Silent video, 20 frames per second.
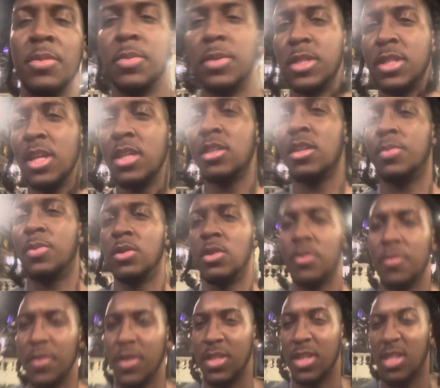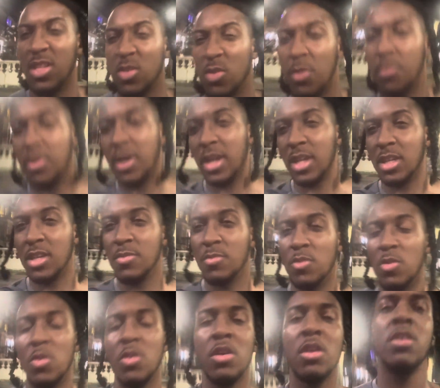be changing up a lot of things. I need to go and buy a gimbal.